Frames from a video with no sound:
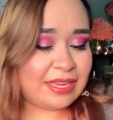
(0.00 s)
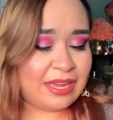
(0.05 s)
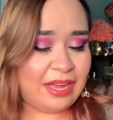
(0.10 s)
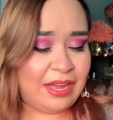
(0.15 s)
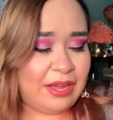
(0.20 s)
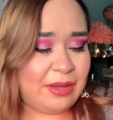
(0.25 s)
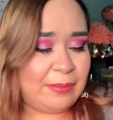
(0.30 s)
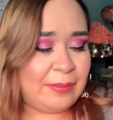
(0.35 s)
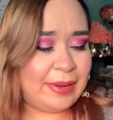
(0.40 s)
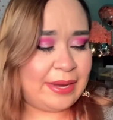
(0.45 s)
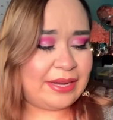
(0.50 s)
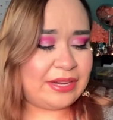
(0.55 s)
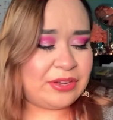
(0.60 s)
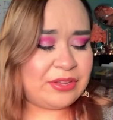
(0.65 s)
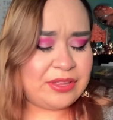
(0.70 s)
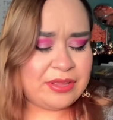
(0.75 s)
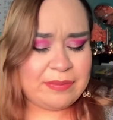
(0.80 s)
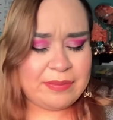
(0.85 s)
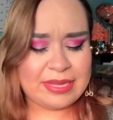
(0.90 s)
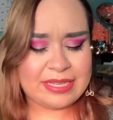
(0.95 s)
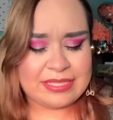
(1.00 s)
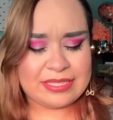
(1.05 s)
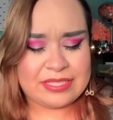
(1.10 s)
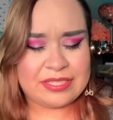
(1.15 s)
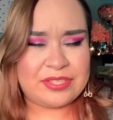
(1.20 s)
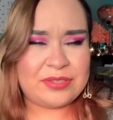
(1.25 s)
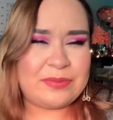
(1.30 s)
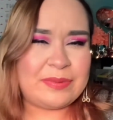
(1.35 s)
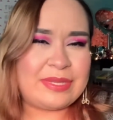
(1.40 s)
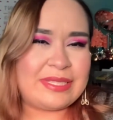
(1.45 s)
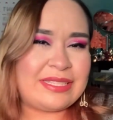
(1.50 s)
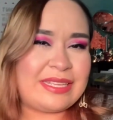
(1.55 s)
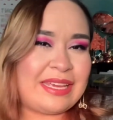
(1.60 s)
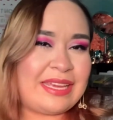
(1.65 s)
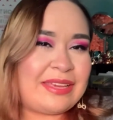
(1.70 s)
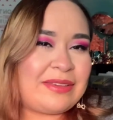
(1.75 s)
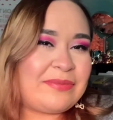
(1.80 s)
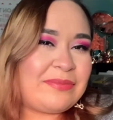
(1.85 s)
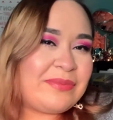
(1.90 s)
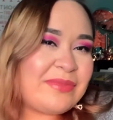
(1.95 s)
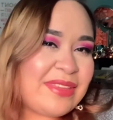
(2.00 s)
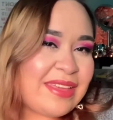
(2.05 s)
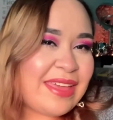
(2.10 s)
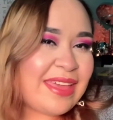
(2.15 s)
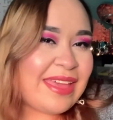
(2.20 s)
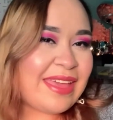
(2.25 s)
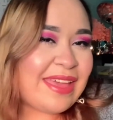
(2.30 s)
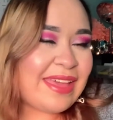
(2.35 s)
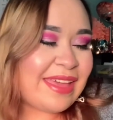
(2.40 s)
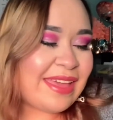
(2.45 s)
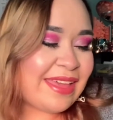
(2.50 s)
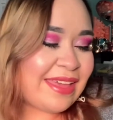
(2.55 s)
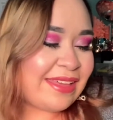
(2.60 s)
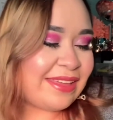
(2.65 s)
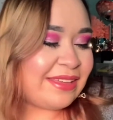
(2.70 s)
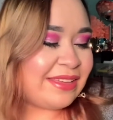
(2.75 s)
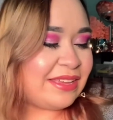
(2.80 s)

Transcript: Um, I know that my sister was like, yeah,